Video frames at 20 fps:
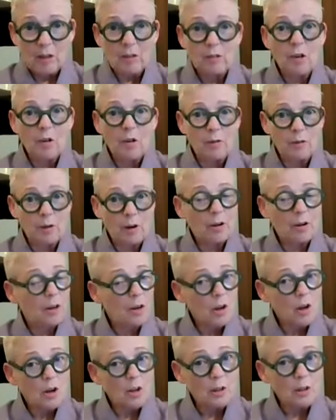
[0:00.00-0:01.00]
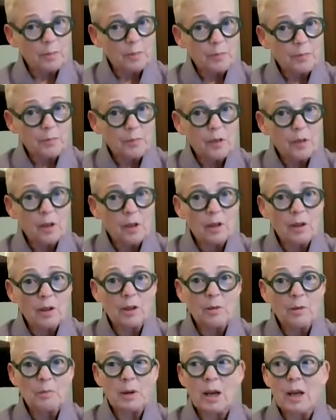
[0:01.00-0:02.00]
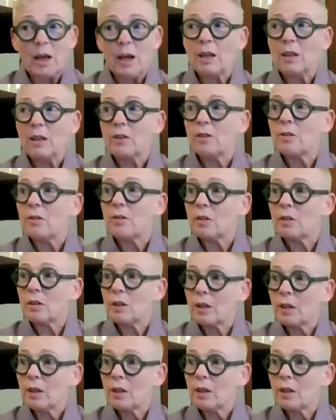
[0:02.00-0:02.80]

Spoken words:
not so far along, and